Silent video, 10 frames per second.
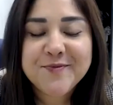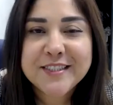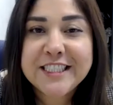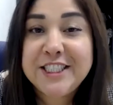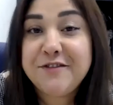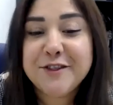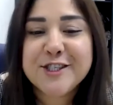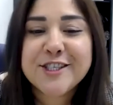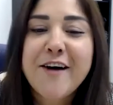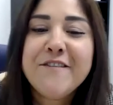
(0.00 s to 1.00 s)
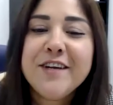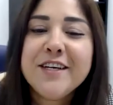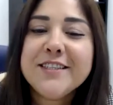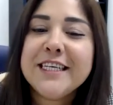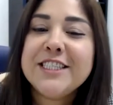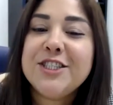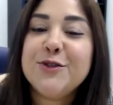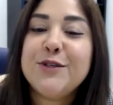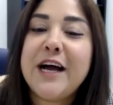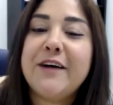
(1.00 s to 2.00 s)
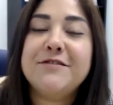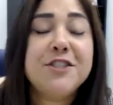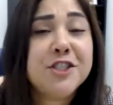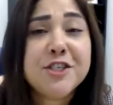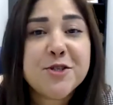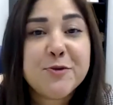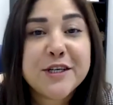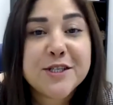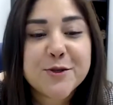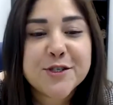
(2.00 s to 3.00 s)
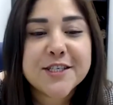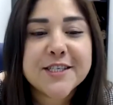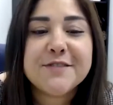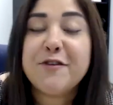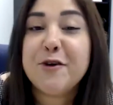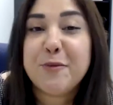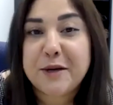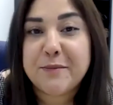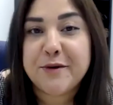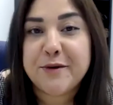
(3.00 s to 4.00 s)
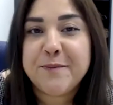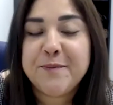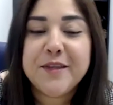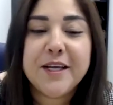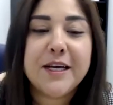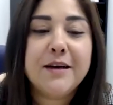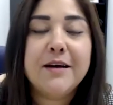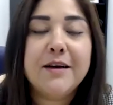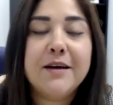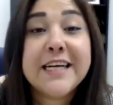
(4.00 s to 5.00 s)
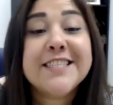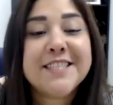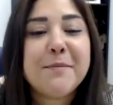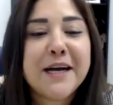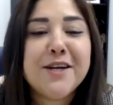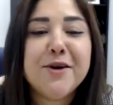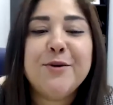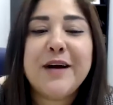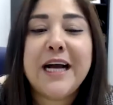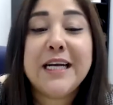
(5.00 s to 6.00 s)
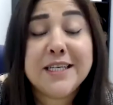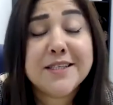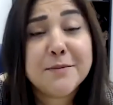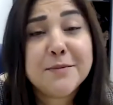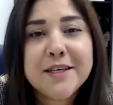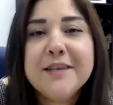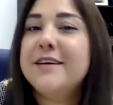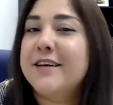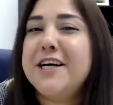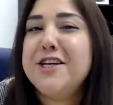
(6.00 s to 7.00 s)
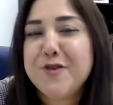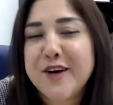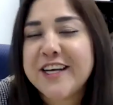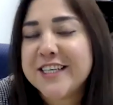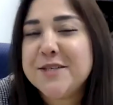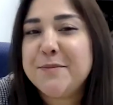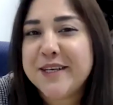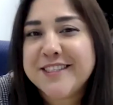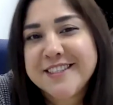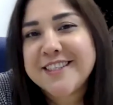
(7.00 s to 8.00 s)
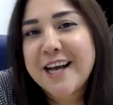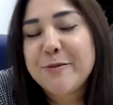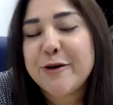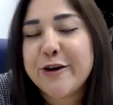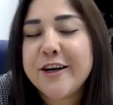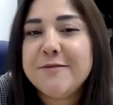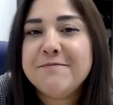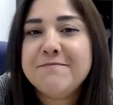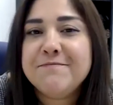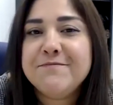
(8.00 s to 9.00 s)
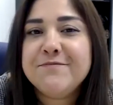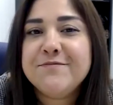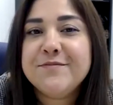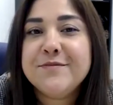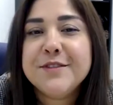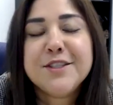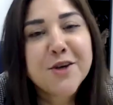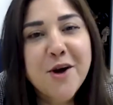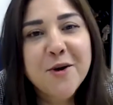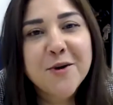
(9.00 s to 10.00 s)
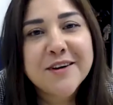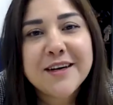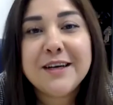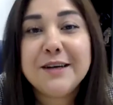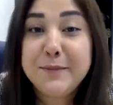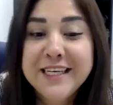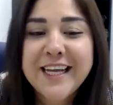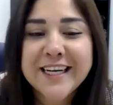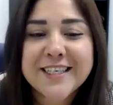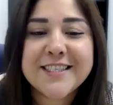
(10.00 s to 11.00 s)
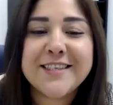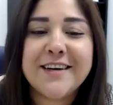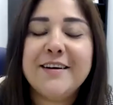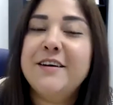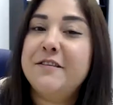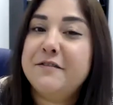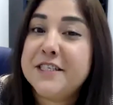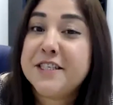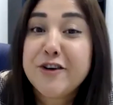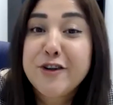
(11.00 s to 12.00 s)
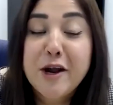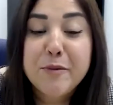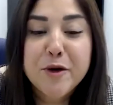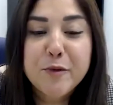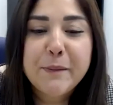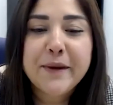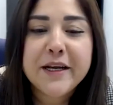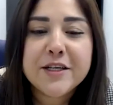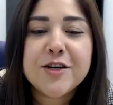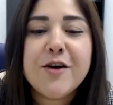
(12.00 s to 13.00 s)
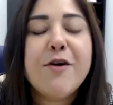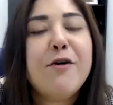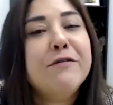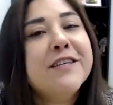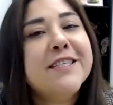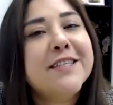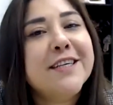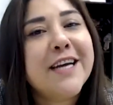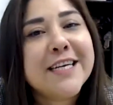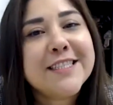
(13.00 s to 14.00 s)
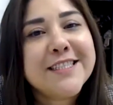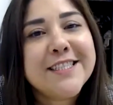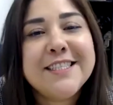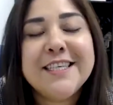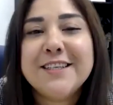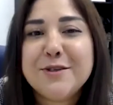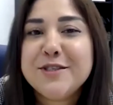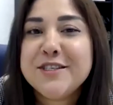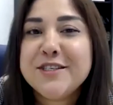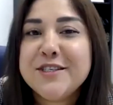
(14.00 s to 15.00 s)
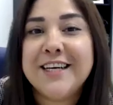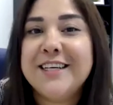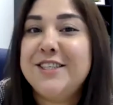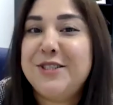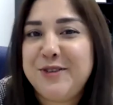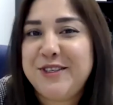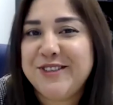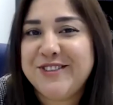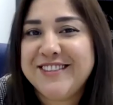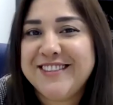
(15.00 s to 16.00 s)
She feels confident that she'll have just the right sources for her paper. Next time I know I need something, I know I can depend on the library. So go, be like Tessa. Visit our library webpage or visit the SCC closest to you.